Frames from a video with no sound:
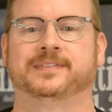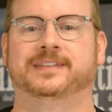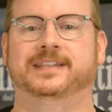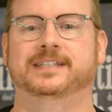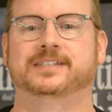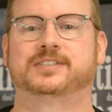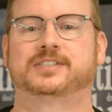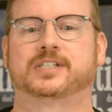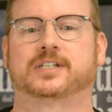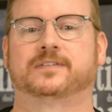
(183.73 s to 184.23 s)

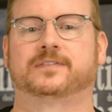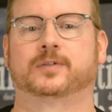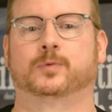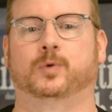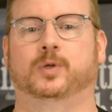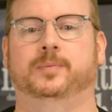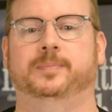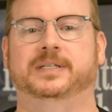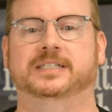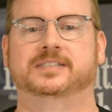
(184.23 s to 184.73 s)
This server
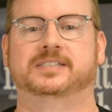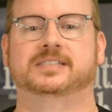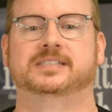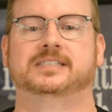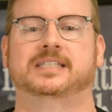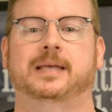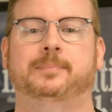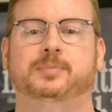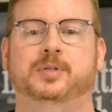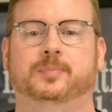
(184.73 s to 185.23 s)
will be
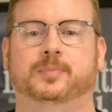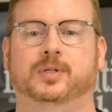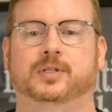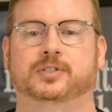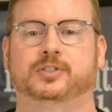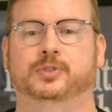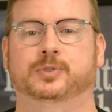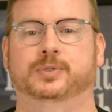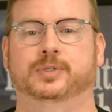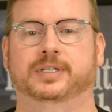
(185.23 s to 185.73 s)

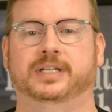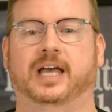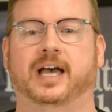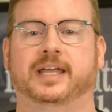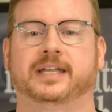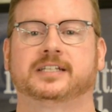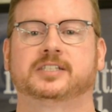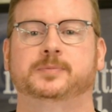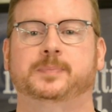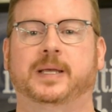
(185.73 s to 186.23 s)
susceptible to an
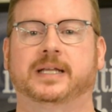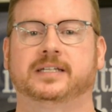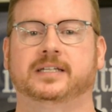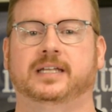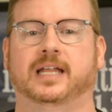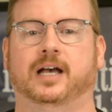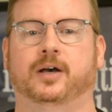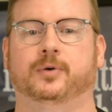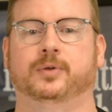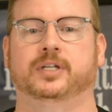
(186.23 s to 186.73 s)

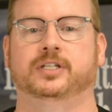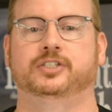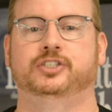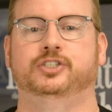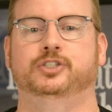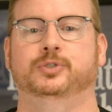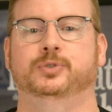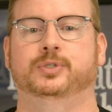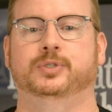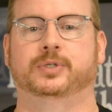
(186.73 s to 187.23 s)
unexpected
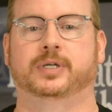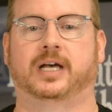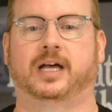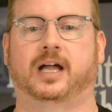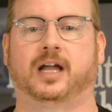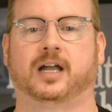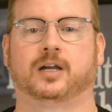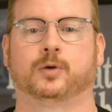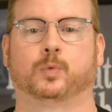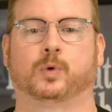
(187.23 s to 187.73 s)
outage due to a
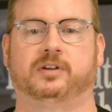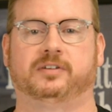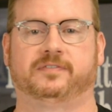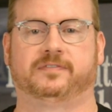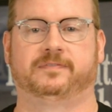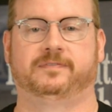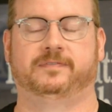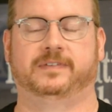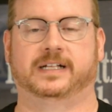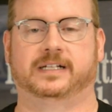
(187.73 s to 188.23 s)
hardware
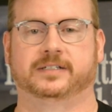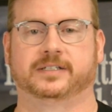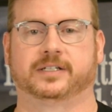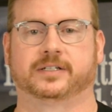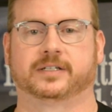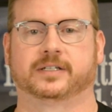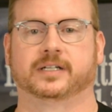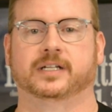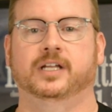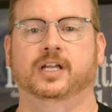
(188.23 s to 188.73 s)

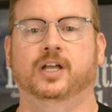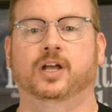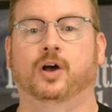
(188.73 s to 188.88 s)
failure,